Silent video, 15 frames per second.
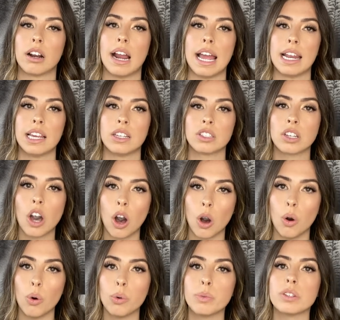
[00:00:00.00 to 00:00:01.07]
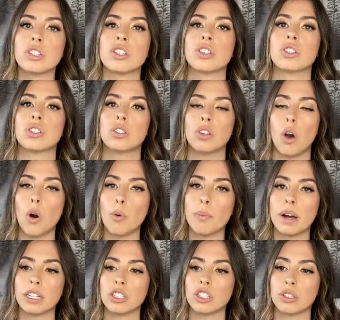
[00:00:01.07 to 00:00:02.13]
And his coat was just so
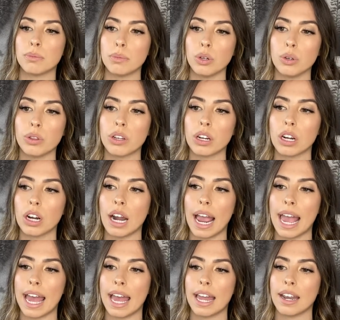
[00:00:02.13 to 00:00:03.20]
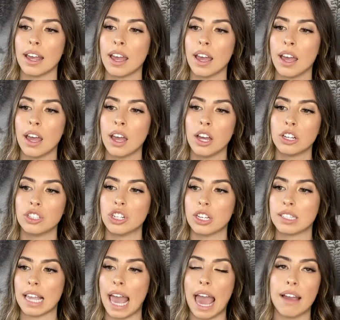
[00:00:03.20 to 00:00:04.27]
much smoother. And
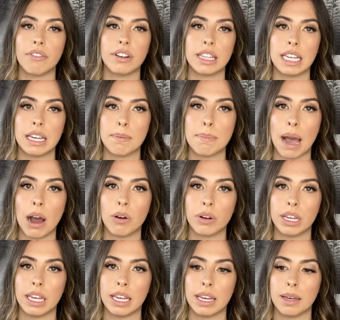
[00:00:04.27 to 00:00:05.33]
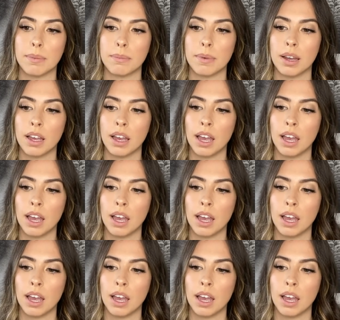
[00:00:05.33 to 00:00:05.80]
just everything about him